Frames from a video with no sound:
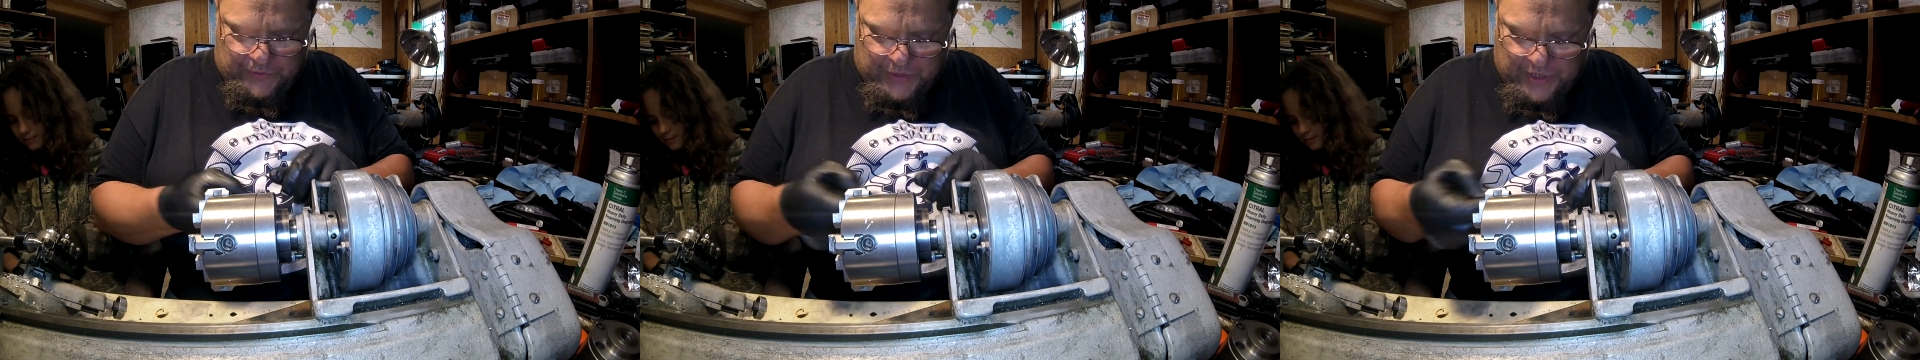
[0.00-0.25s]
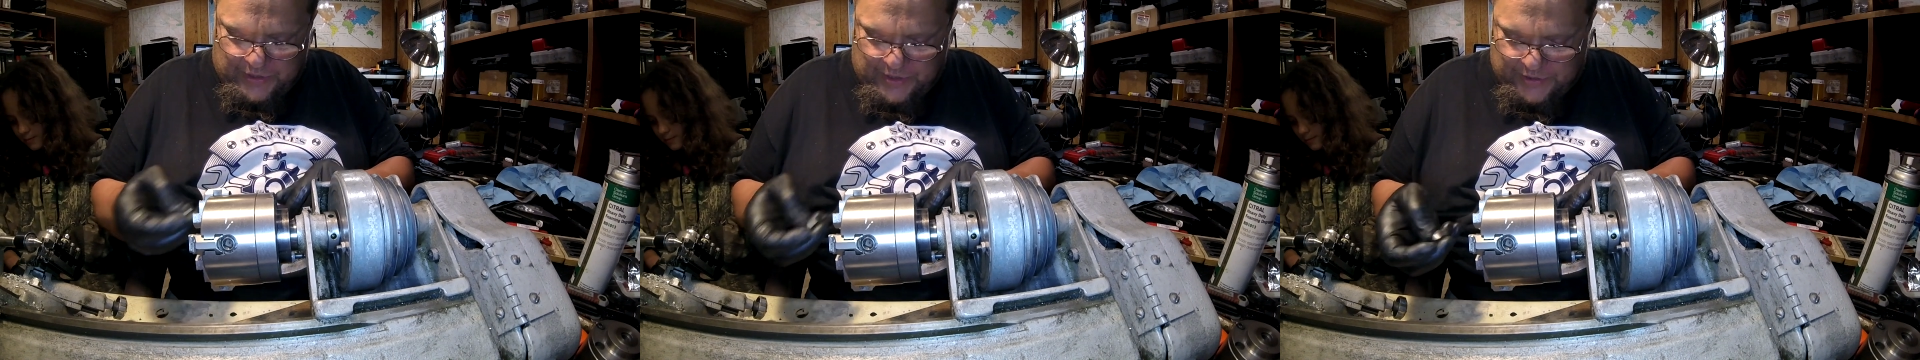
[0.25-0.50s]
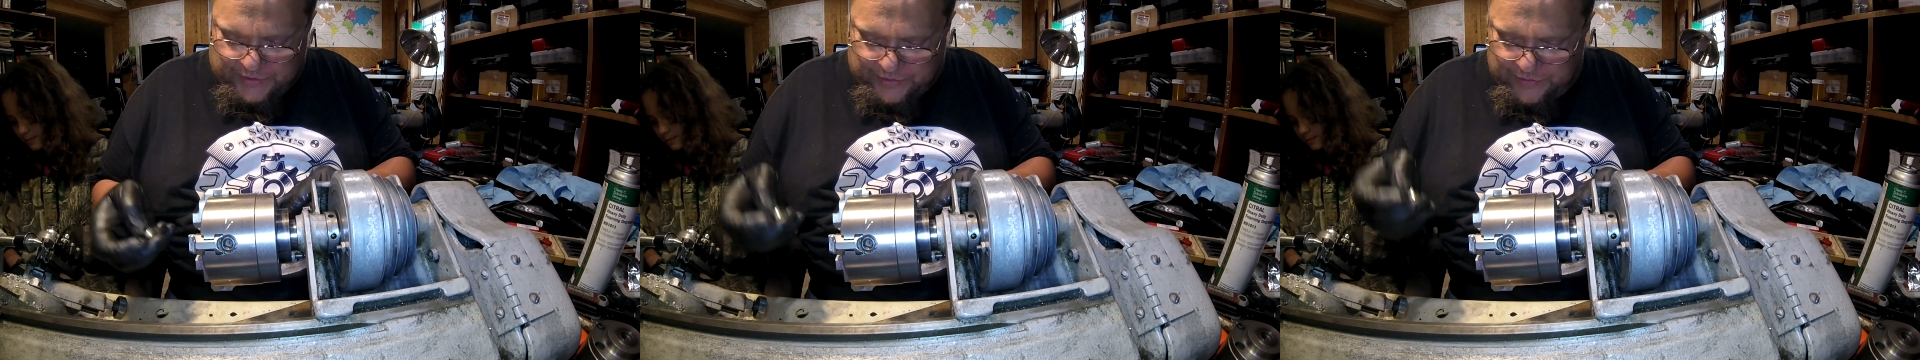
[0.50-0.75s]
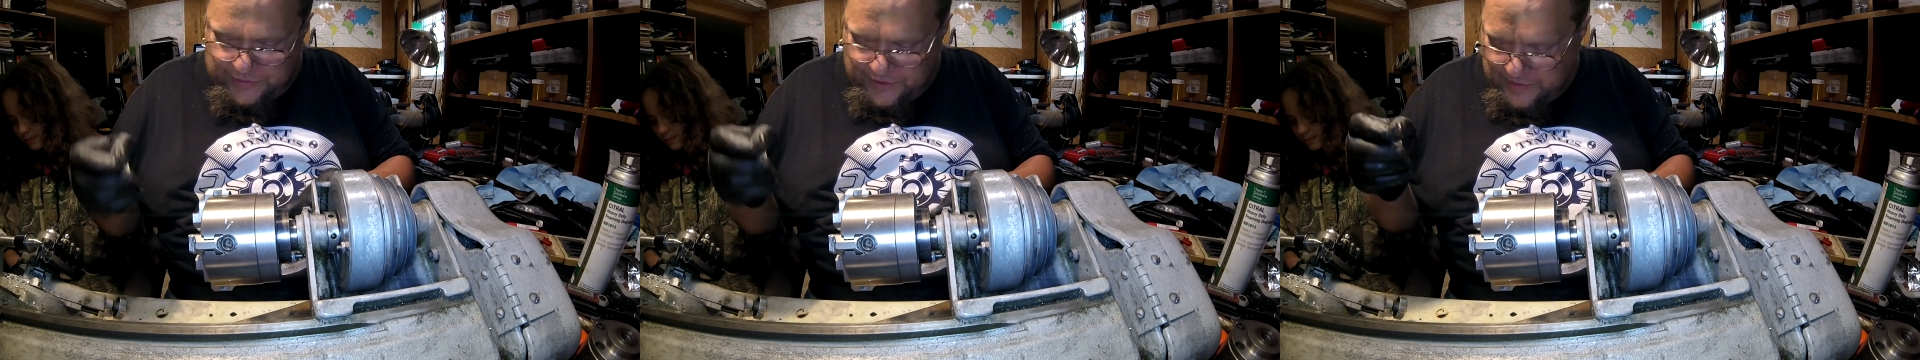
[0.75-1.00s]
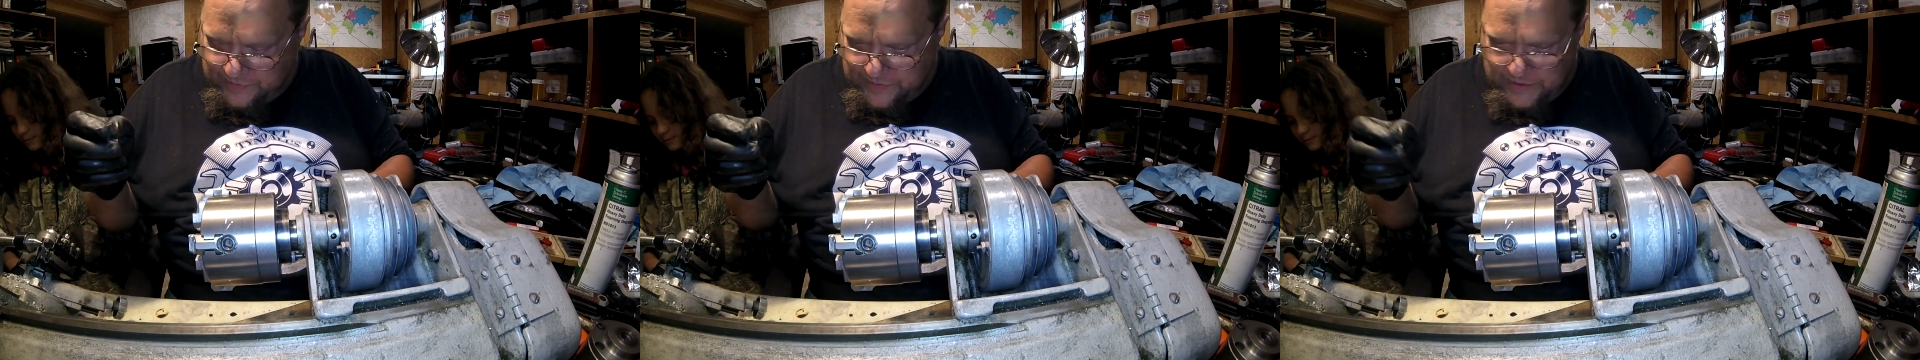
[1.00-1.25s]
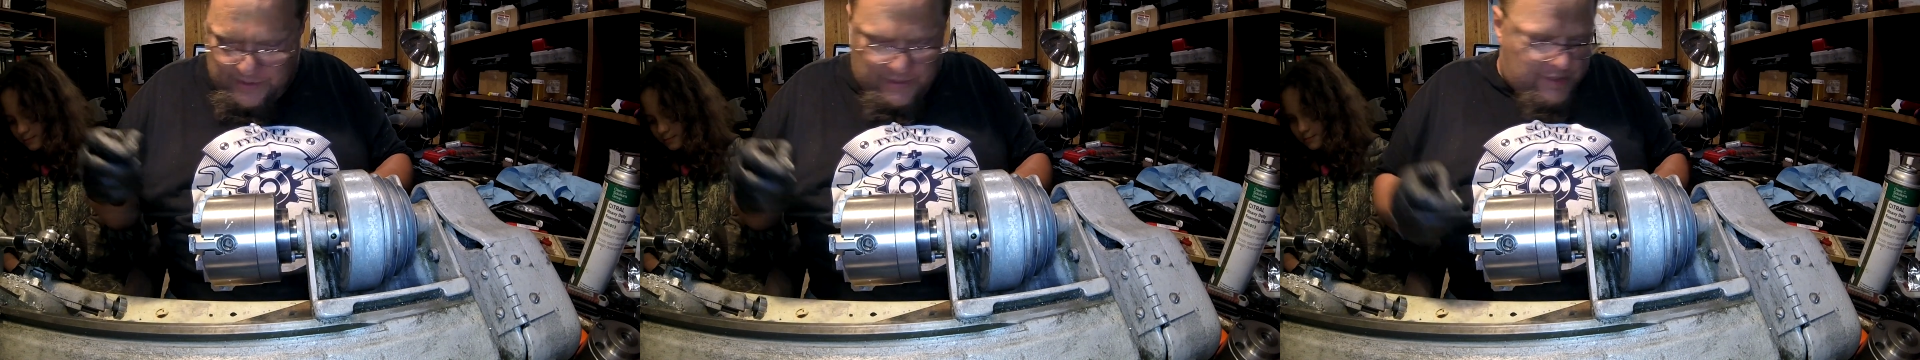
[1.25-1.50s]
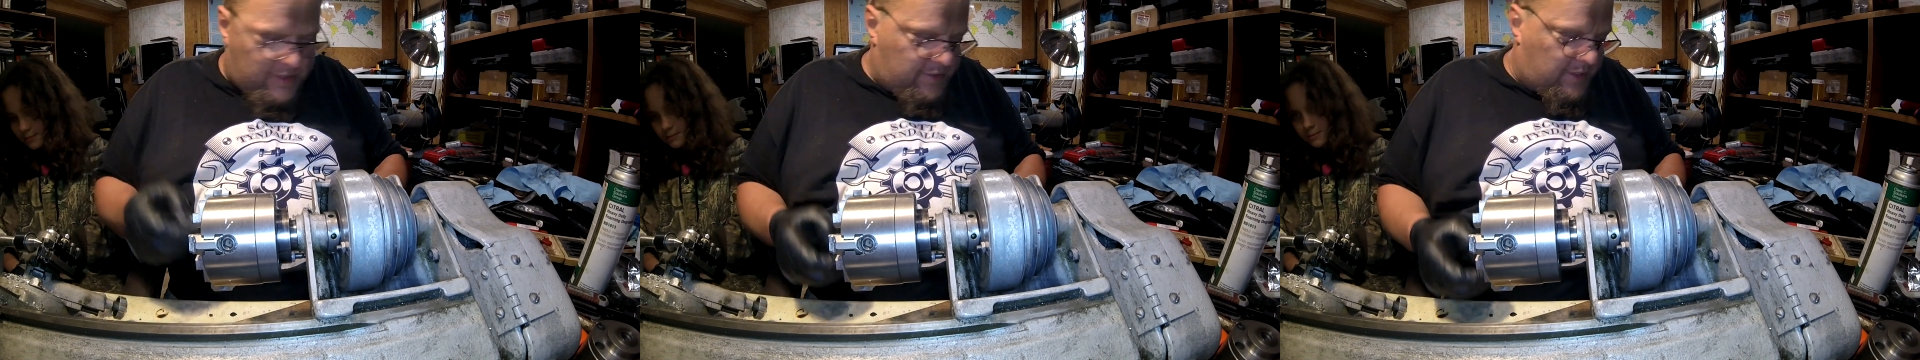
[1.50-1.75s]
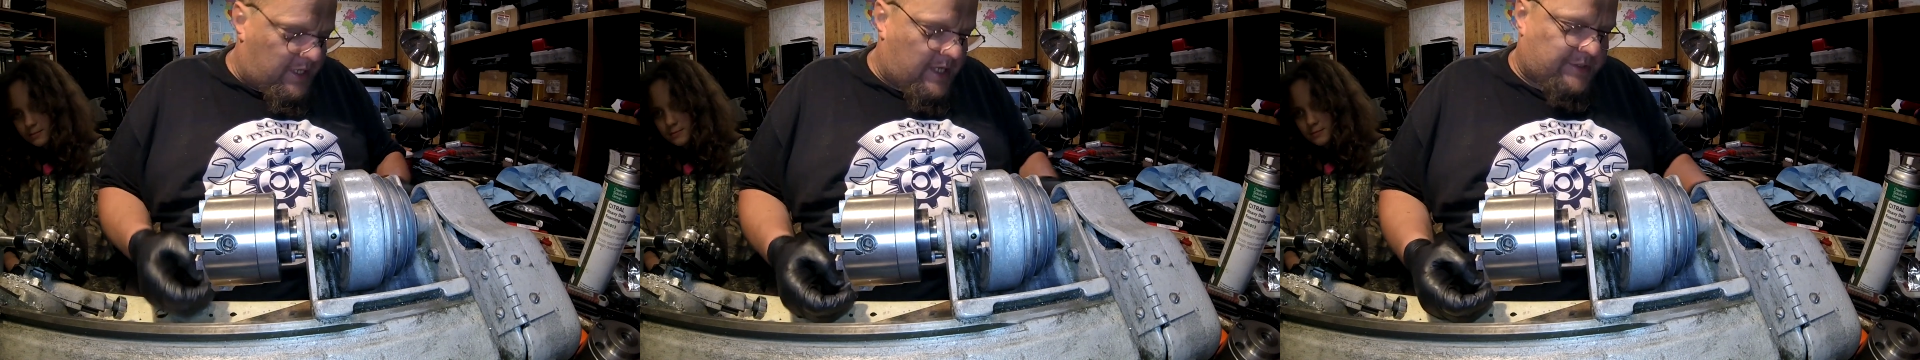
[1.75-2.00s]
is take that screwdriver.
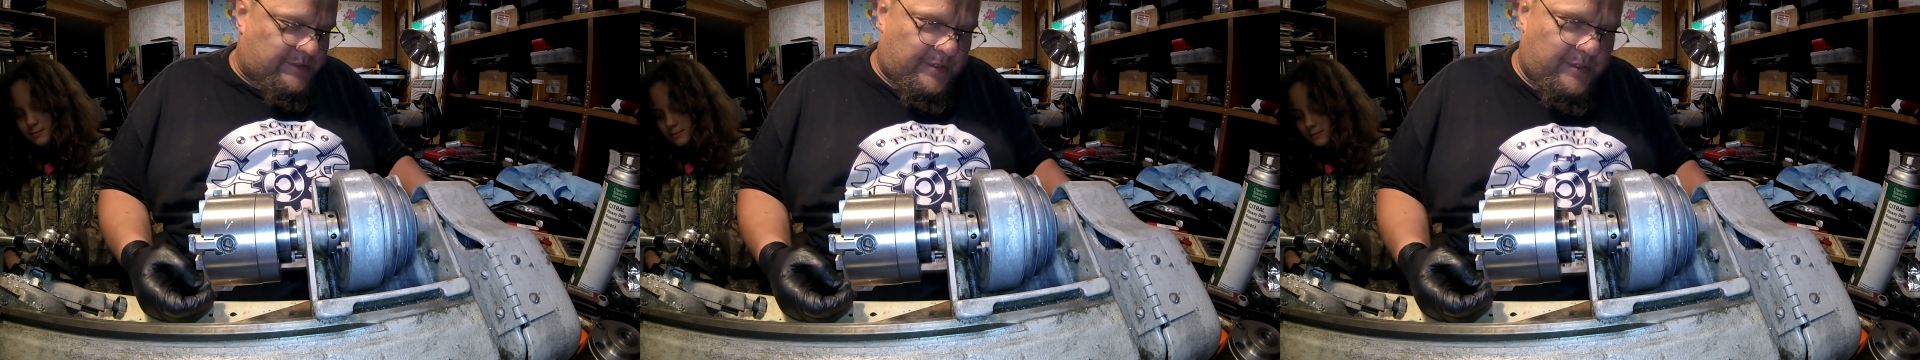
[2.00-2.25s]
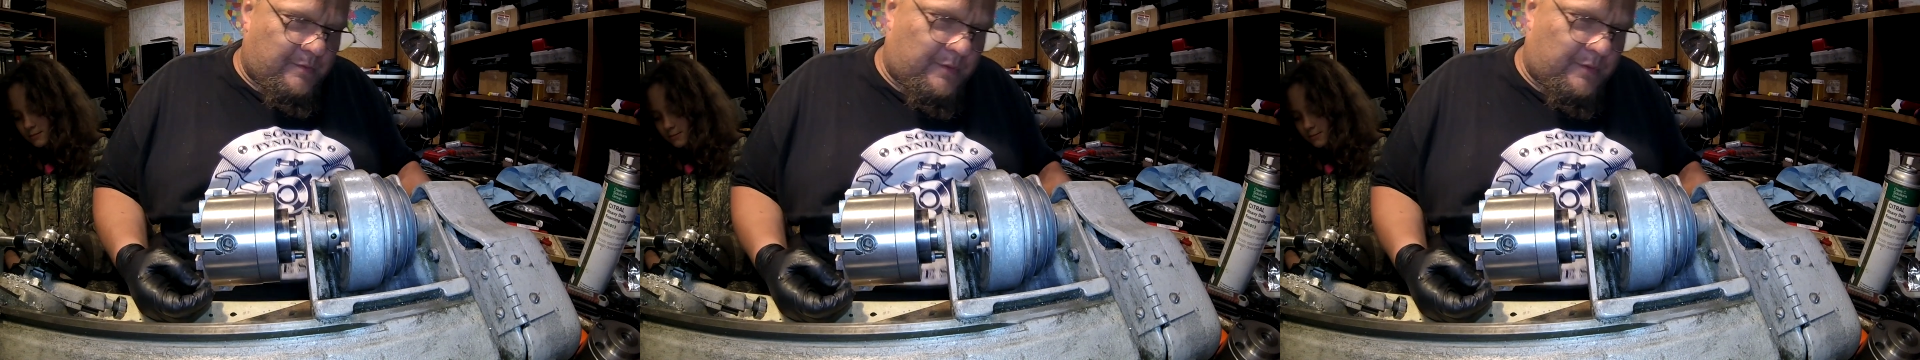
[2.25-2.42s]
The last thing you